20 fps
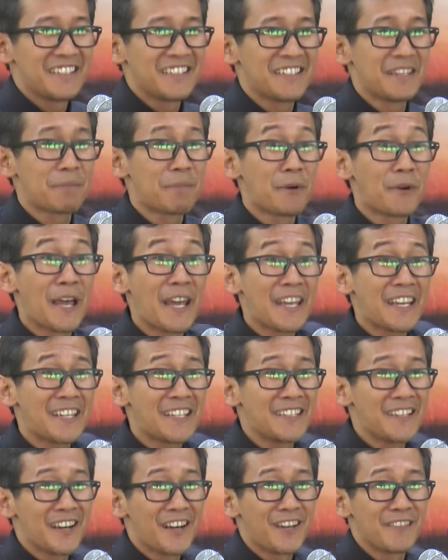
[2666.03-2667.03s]
the
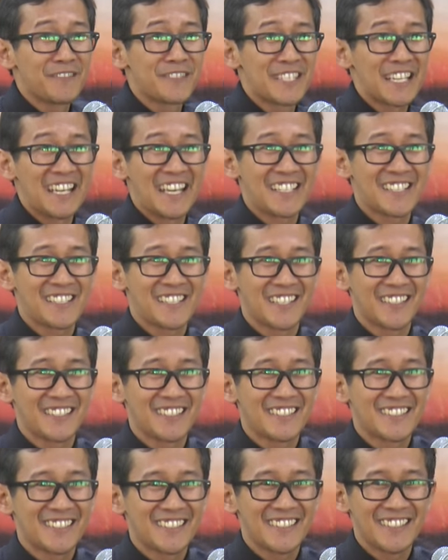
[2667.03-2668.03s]
parade of
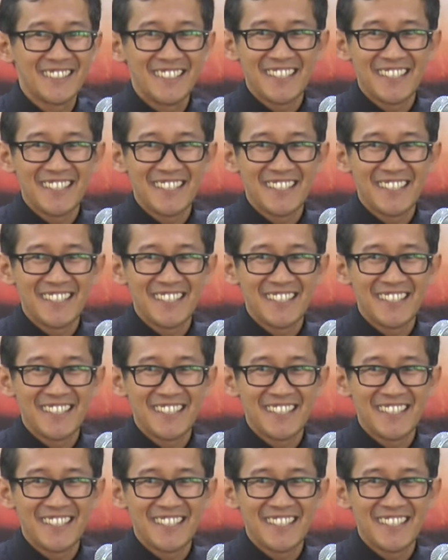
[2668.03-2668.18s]
celestials.